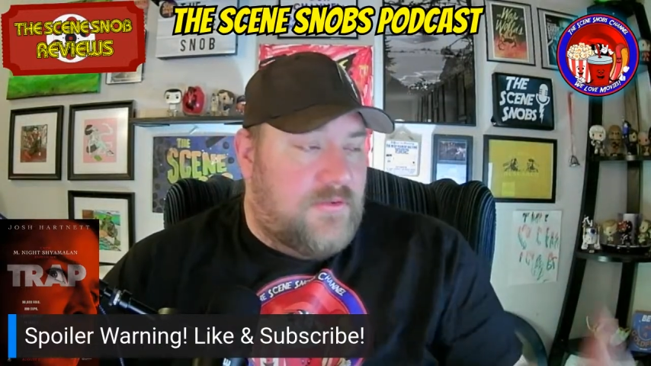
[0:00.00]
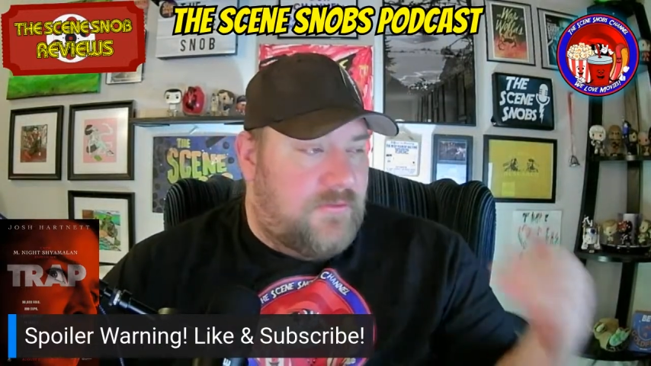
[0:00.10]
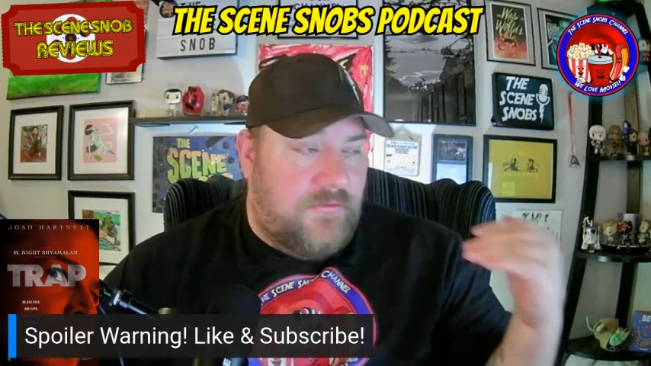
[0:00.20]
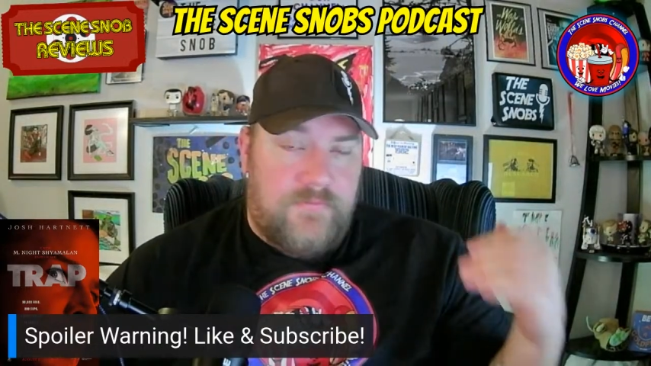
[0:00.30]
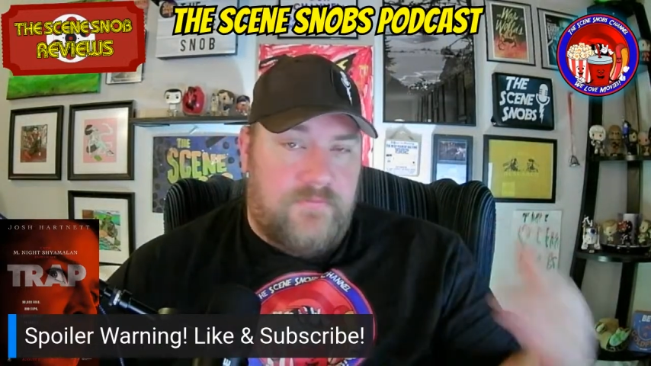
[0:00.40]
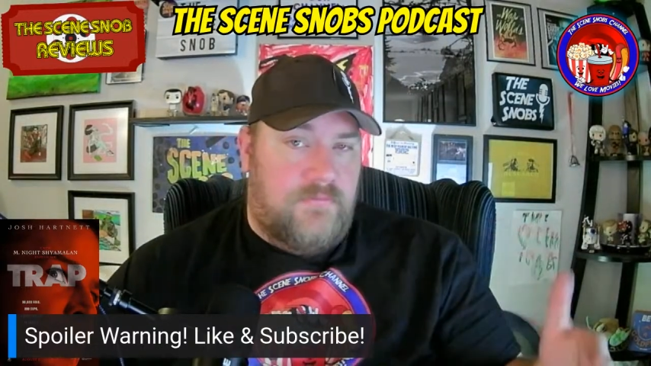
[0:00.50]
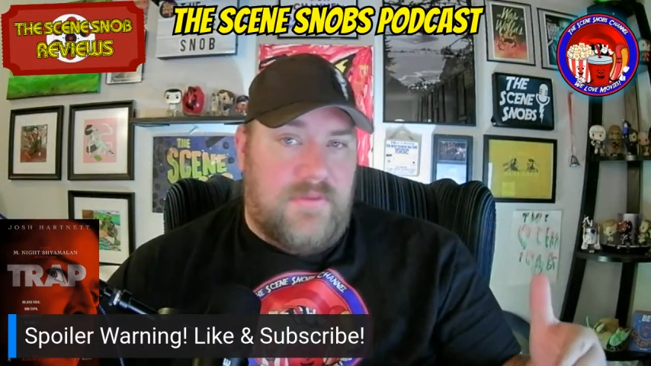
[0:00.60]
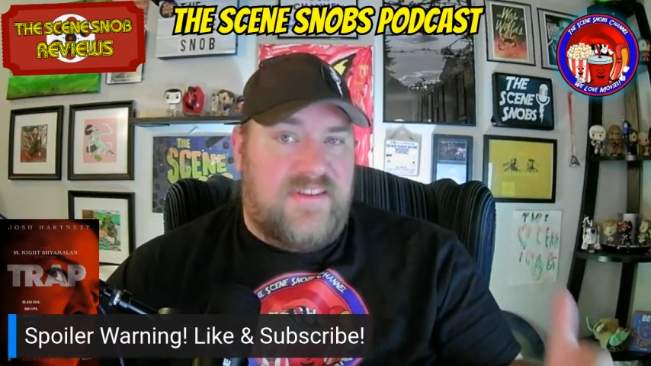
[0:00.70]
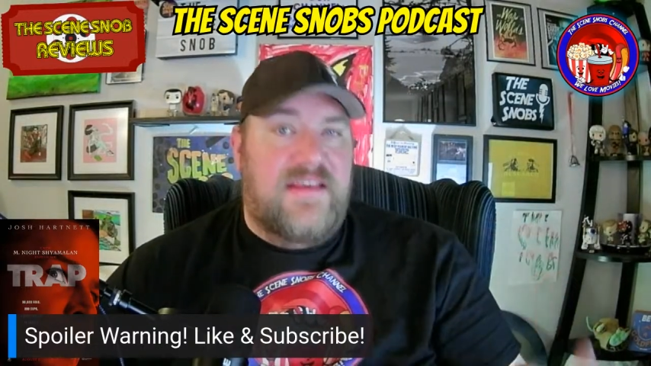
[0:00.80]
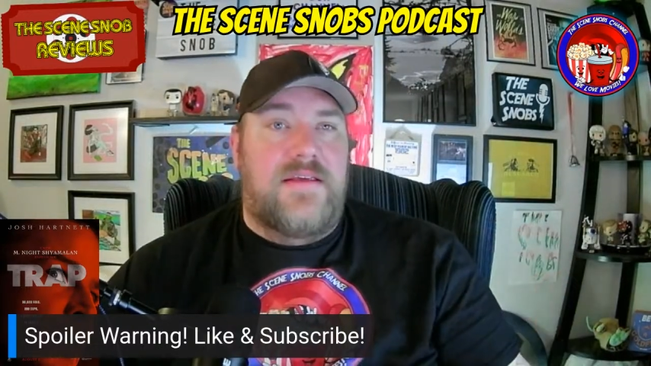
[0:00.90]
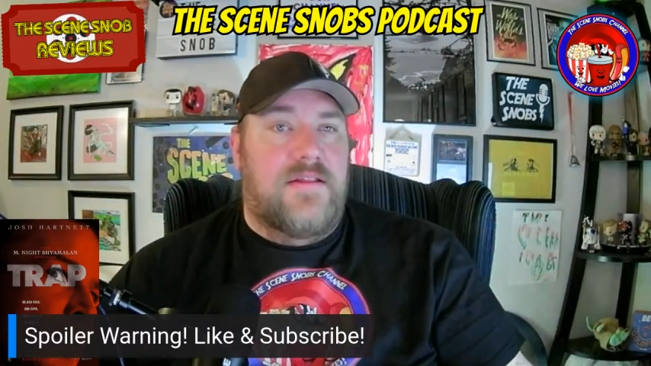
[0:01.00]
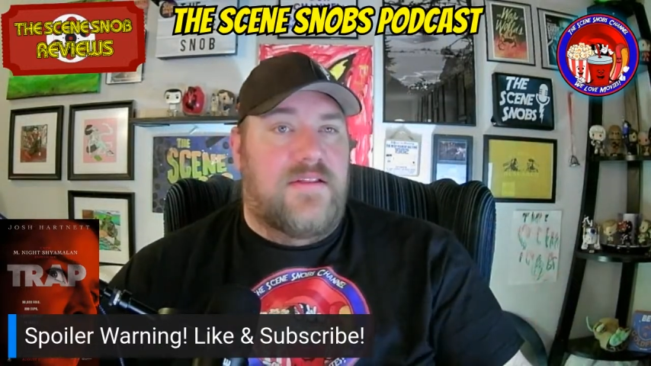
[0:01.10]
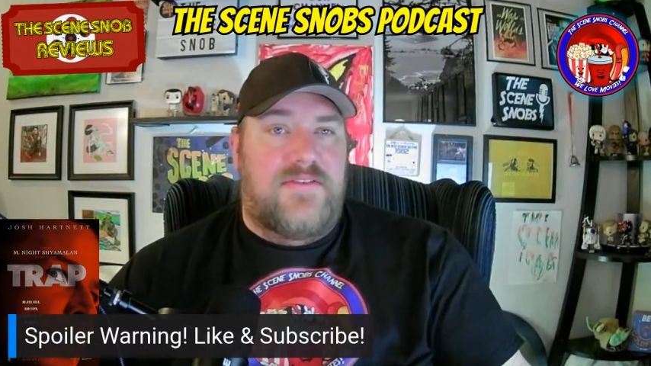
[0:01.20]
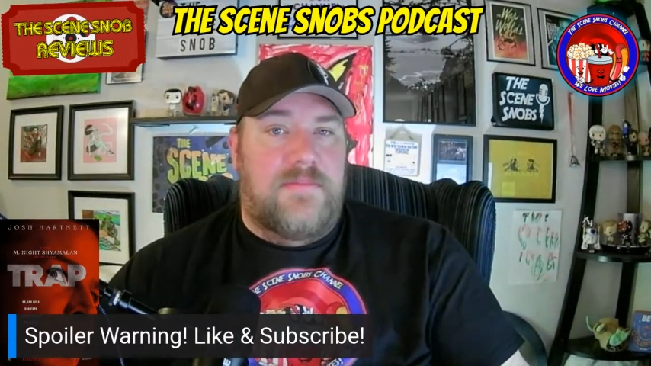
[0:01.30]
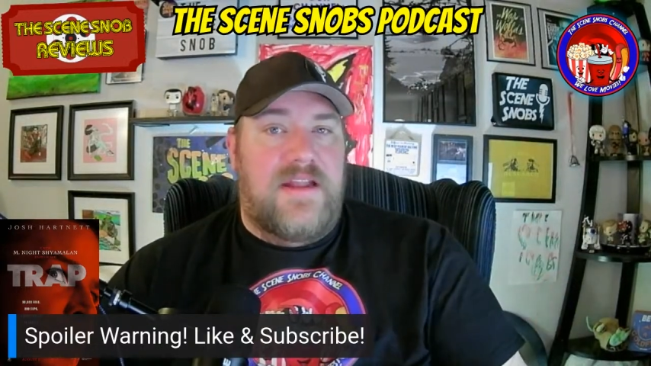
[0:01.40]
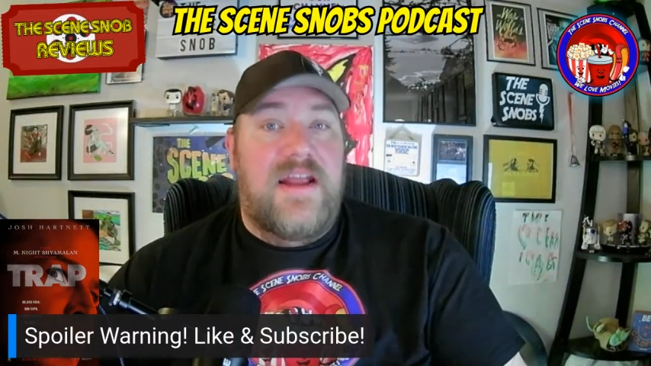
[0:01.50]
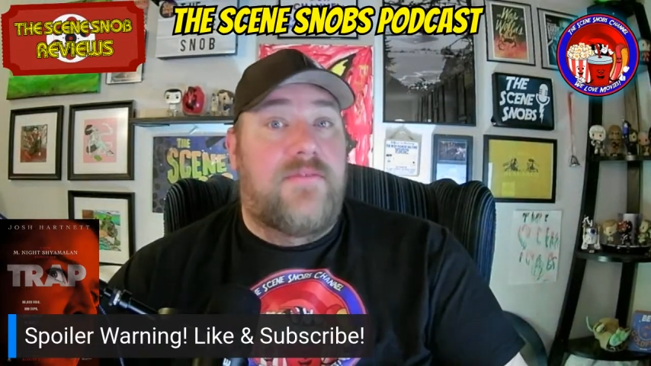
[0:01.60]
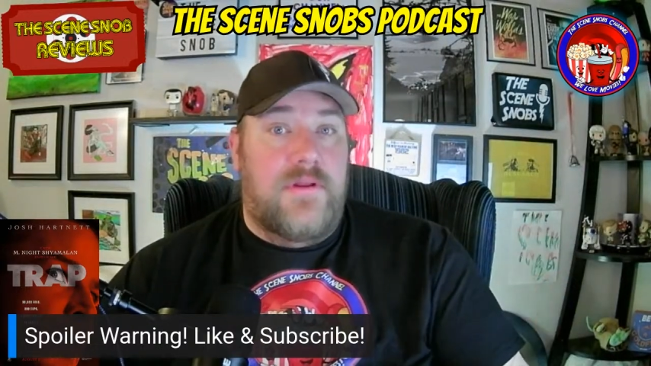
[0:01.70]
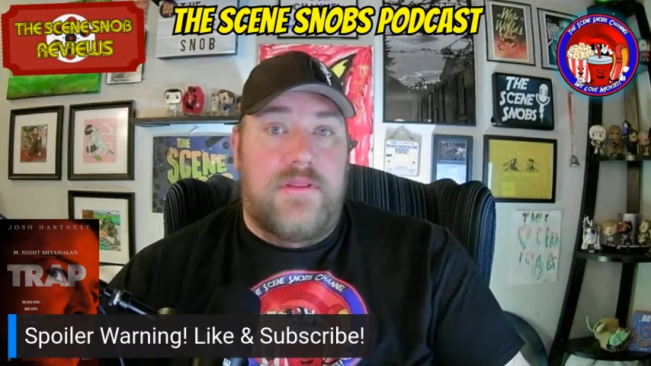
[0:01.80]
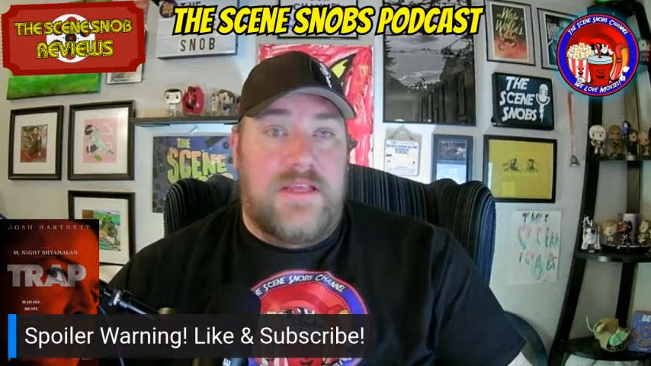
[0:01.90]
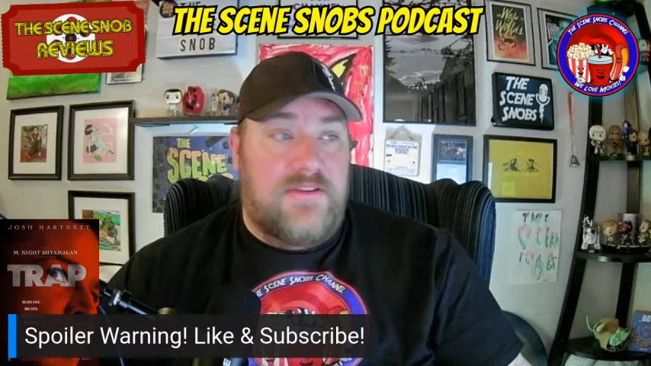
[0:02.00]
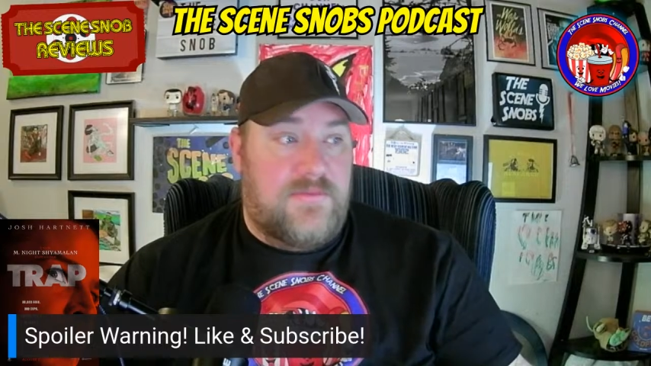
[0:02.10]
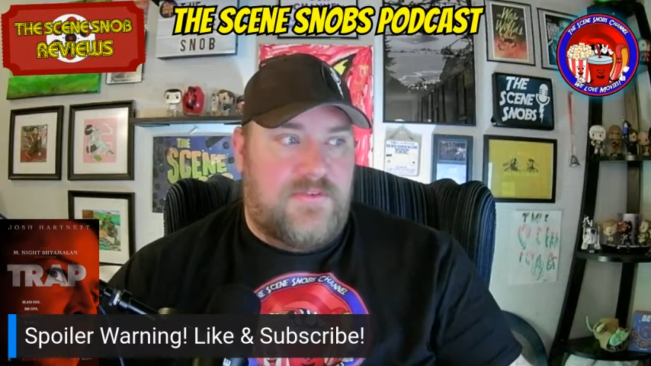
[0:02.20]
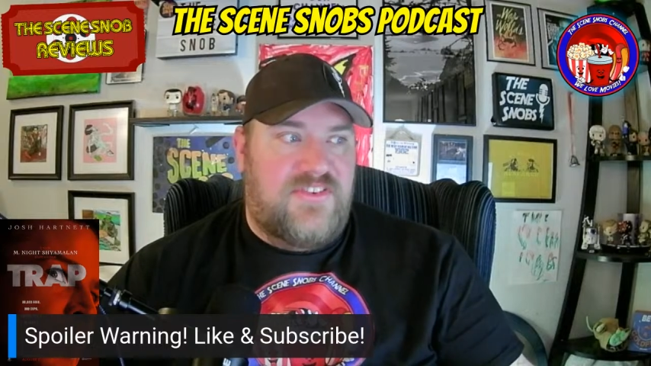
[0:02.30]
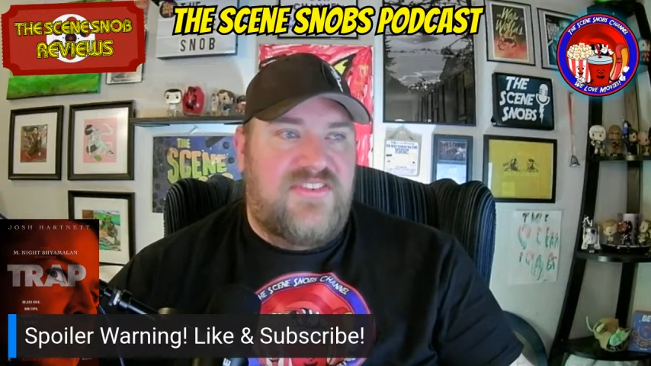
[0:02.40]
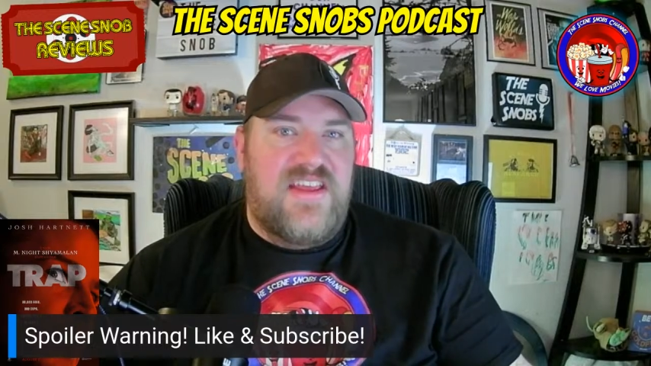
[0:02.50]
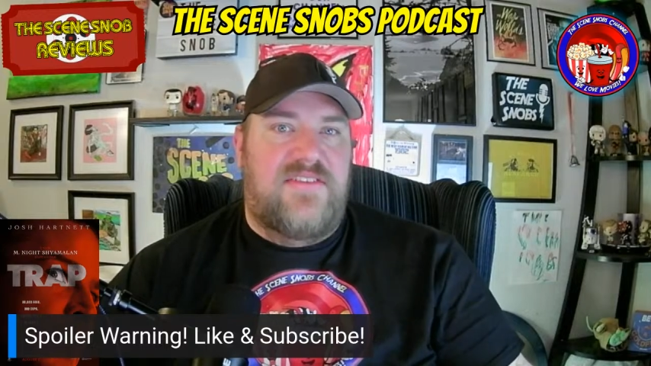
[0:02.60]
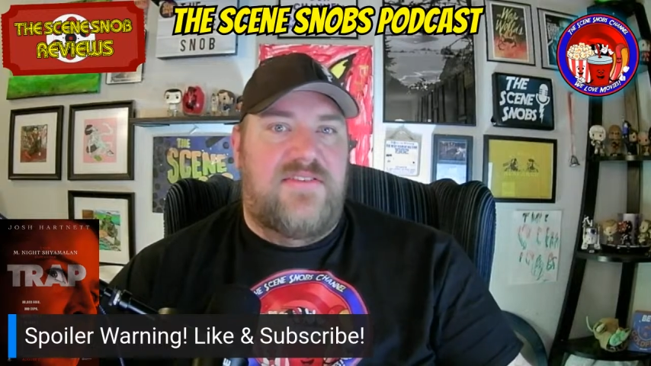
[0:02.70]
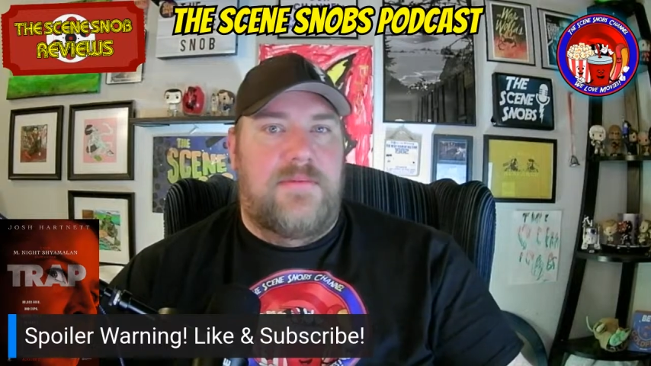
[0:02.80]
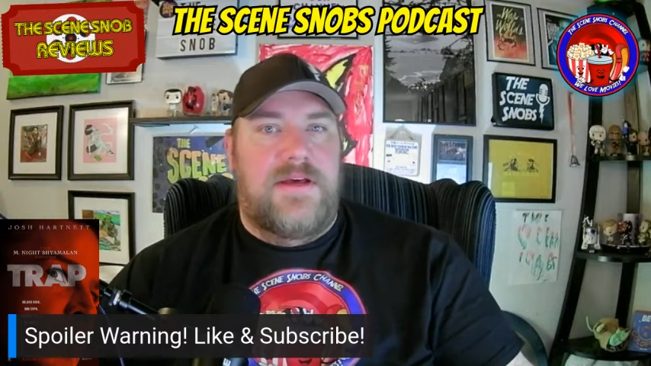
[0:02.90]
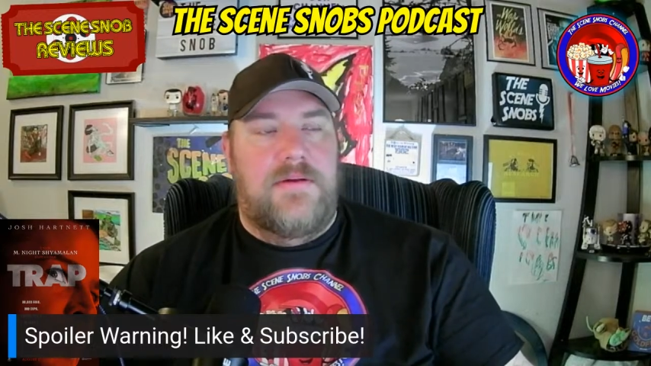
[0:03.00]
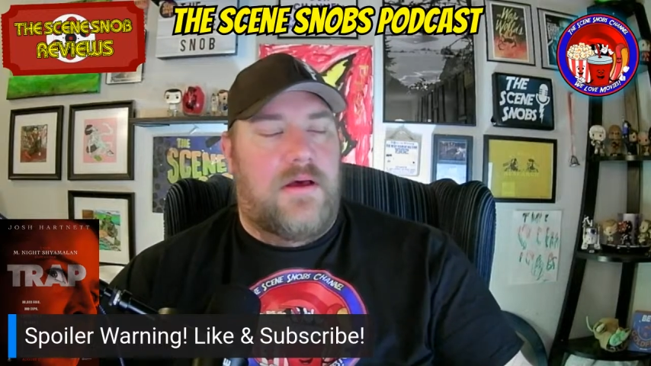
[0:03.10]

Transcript: He's meticulous about everything. He's obsessed about